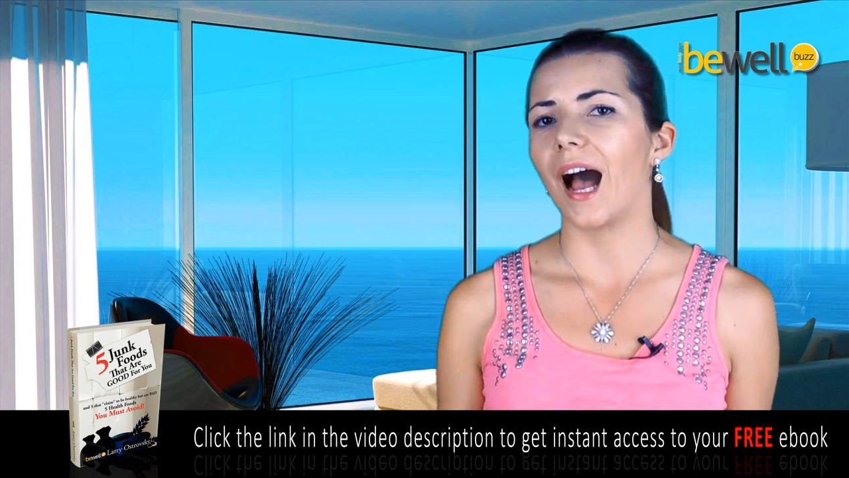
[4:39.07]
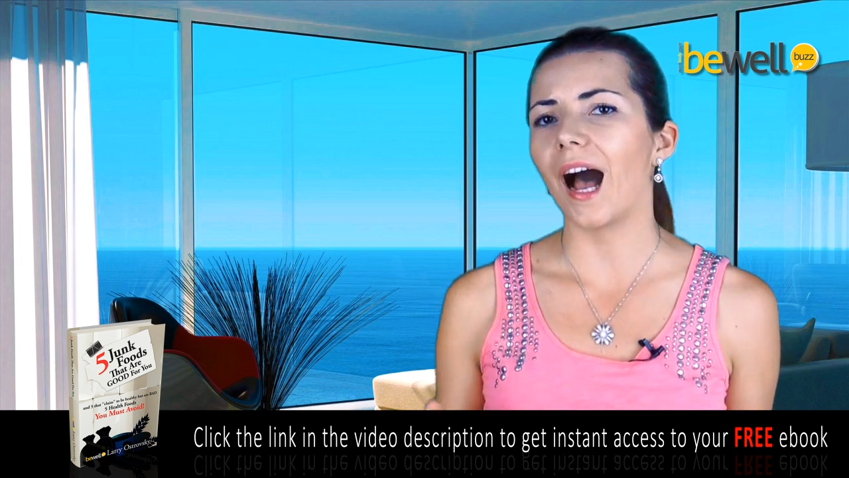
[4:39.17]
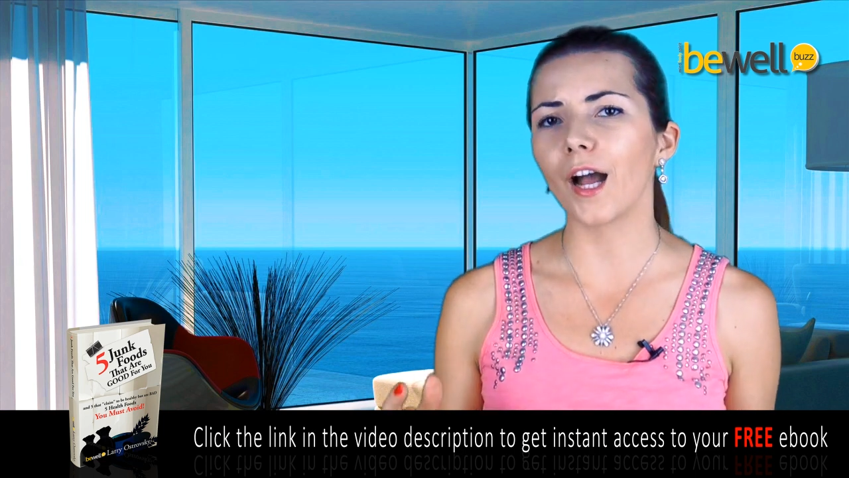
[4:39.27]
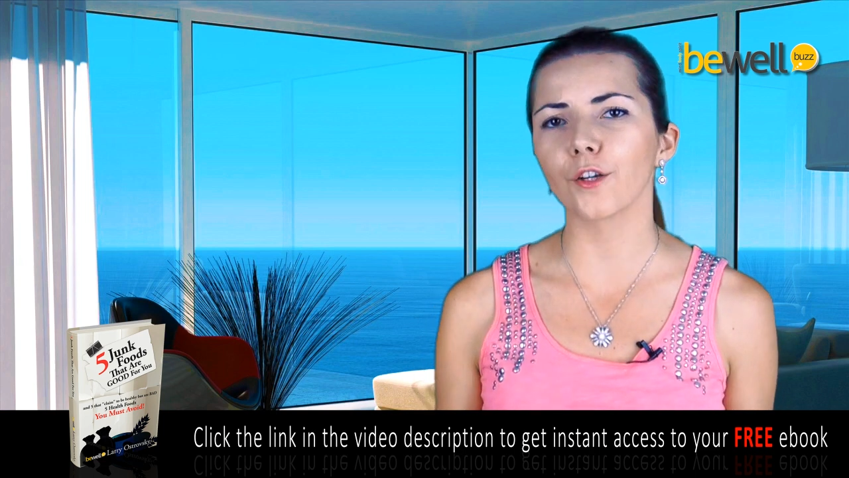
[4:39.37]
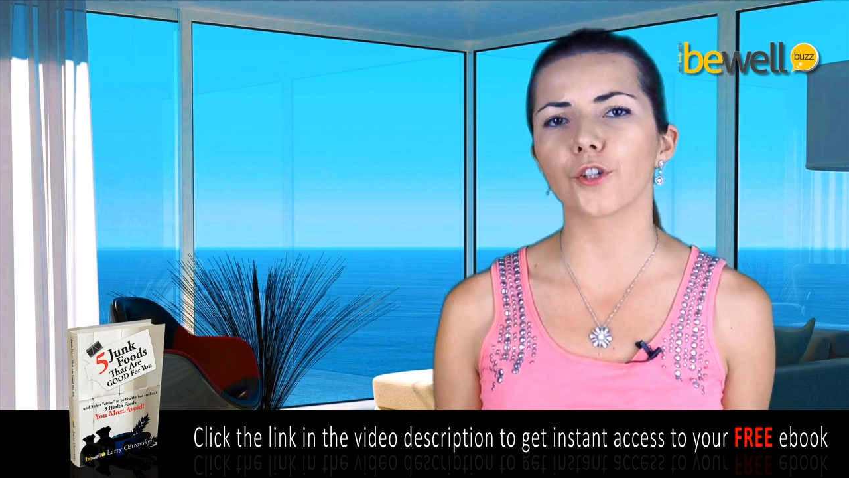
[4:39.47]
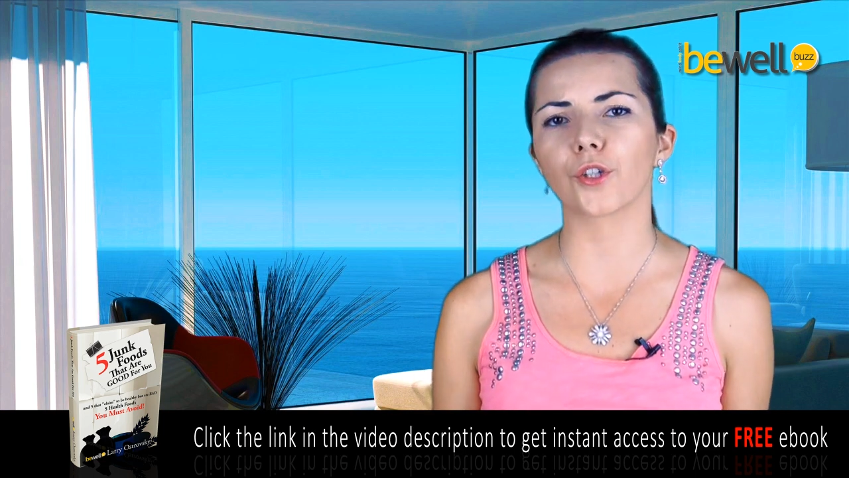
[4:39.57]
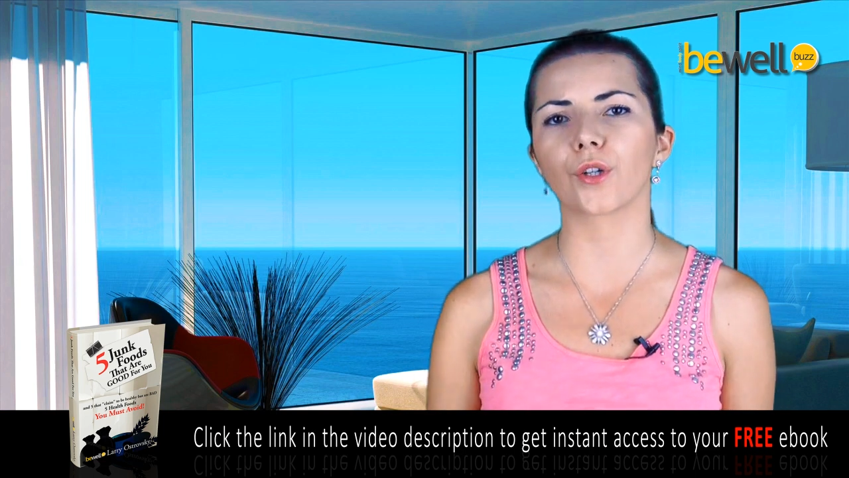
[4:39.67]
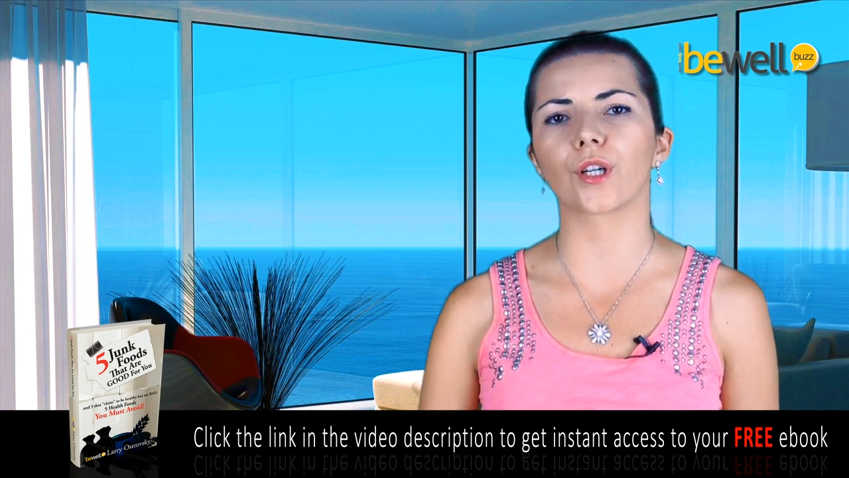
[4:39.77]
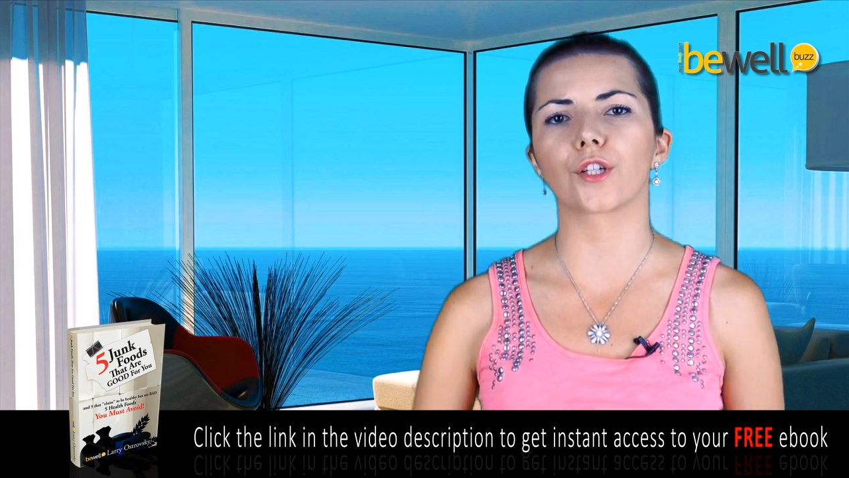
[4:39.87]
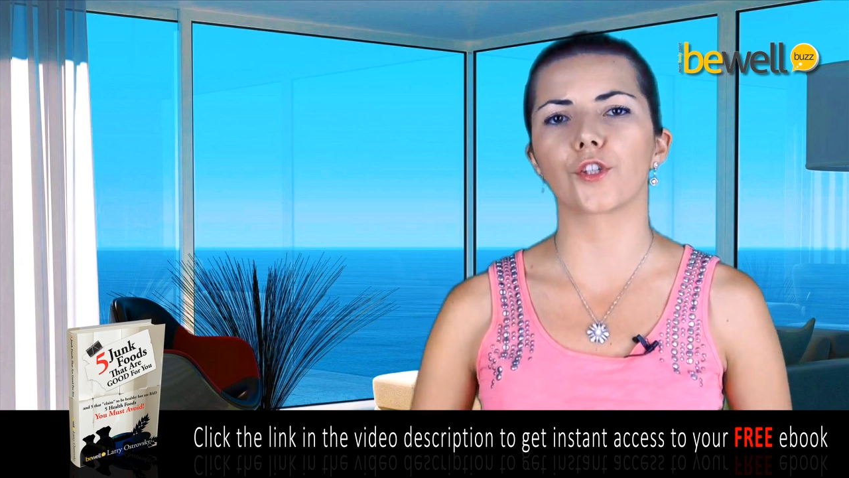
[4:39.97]
high in
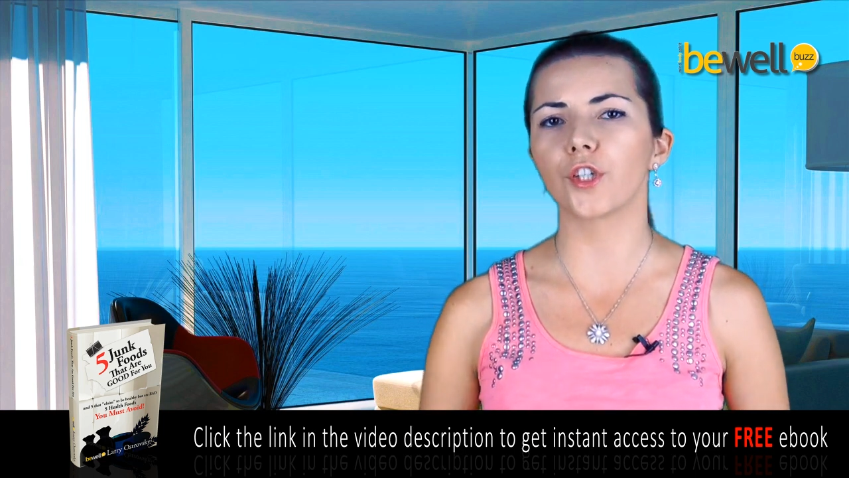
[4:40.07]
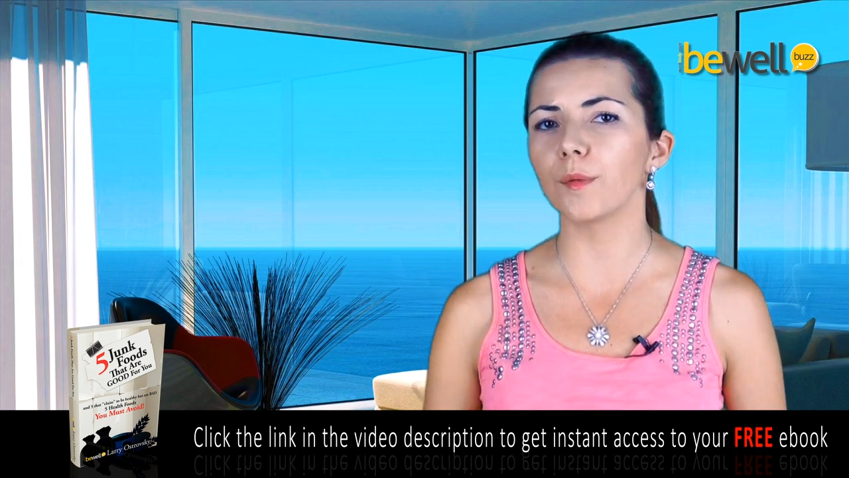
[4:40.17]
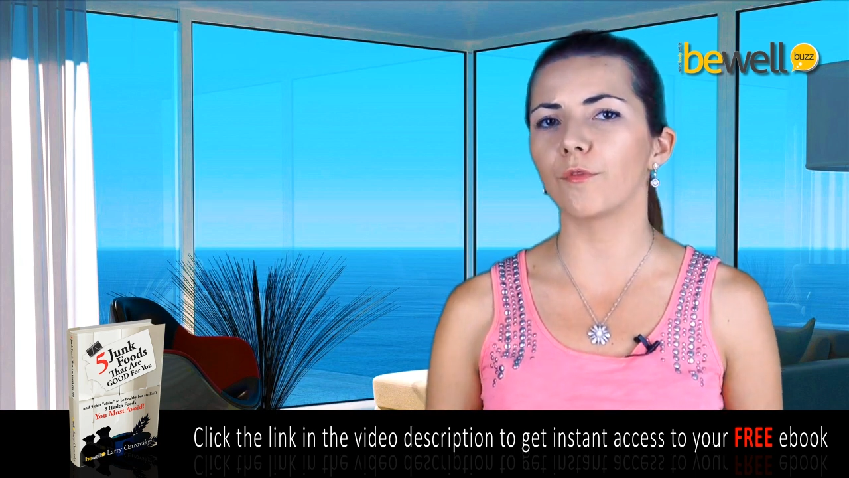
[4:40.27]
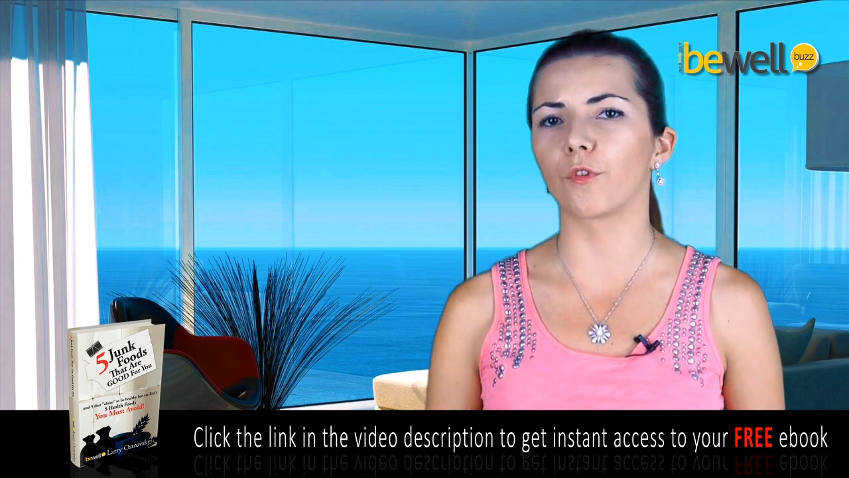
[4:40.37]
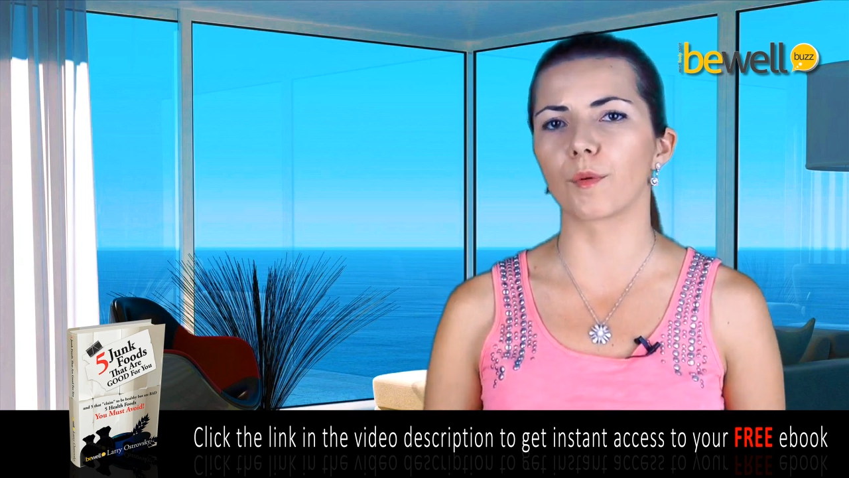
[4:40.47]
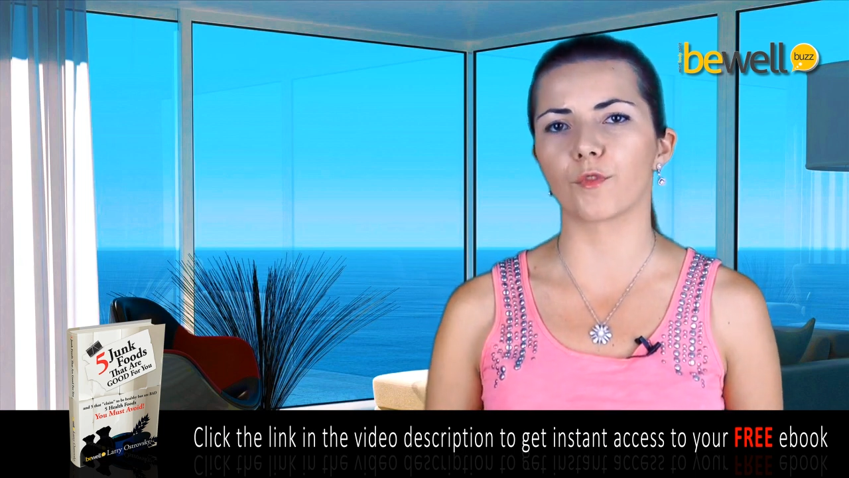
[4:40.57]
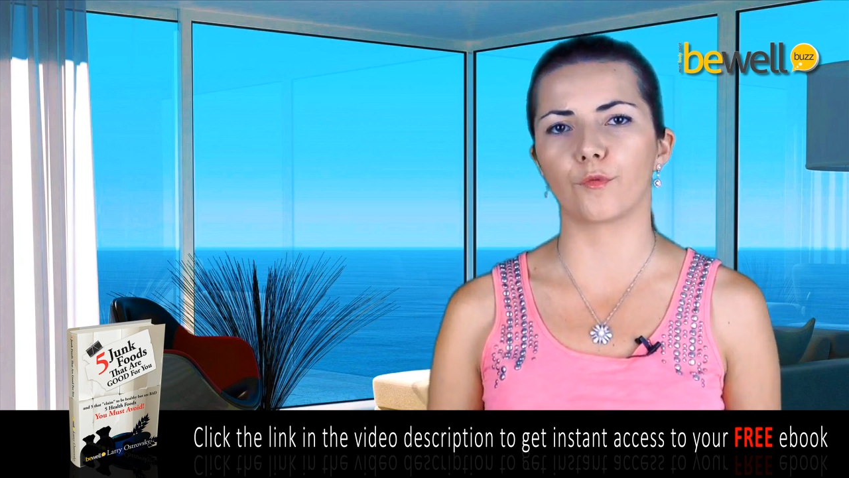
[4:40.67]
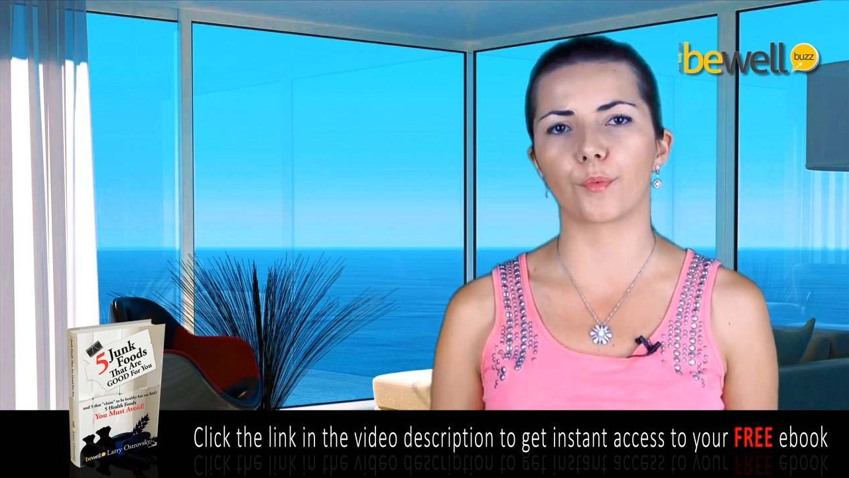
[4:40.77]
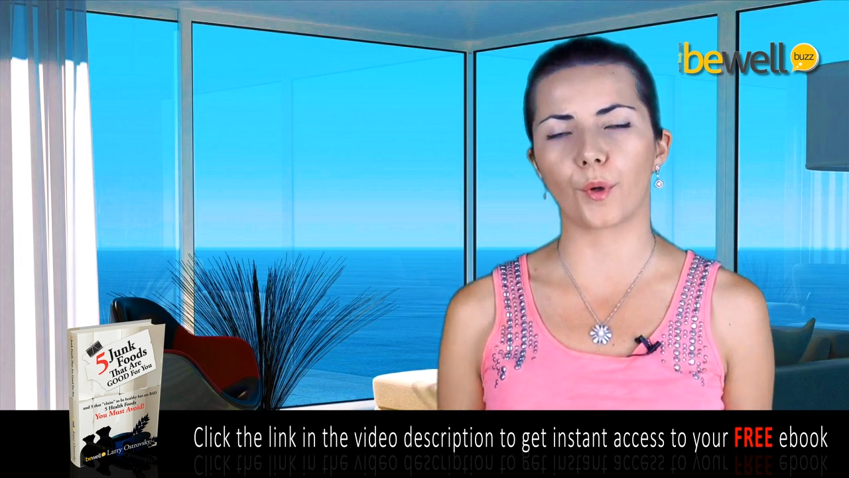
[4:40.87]
sugar, cheap forms of